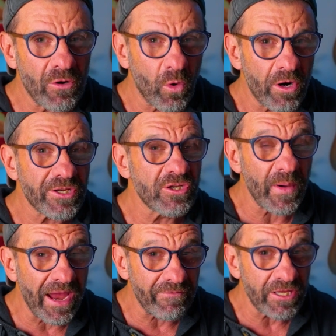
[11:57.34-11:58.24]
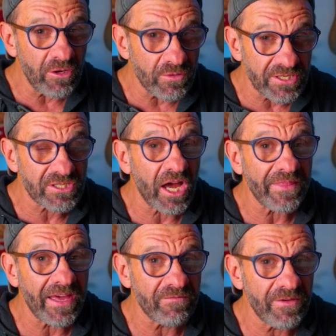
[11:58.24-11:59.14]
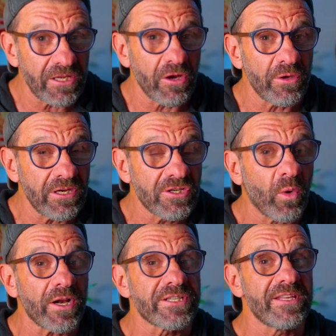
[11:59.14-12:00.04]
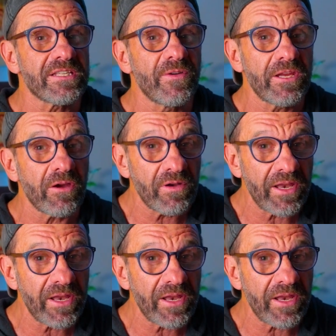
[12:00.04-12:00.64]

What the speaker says: in order to do everything you just saw in that video, you need to watch this video